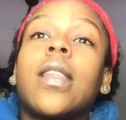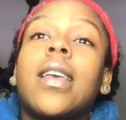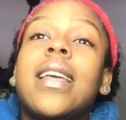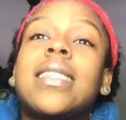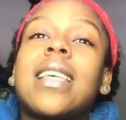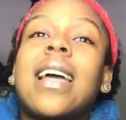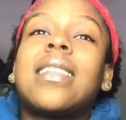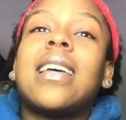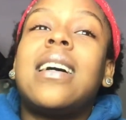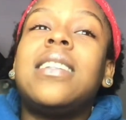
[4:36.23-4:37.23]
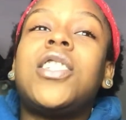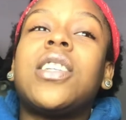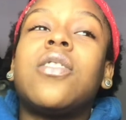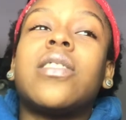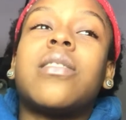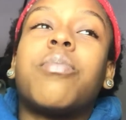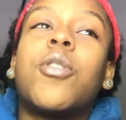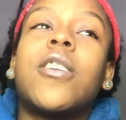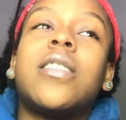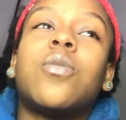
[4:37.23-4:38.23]
it's like the ungenuine
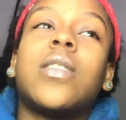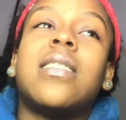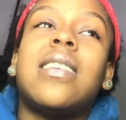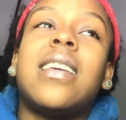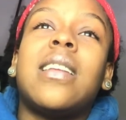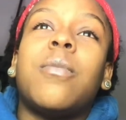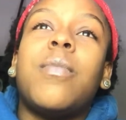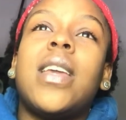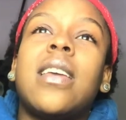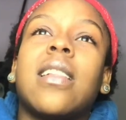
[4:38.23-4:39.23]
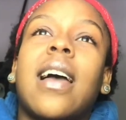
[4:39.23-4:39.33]
supporters was getting me.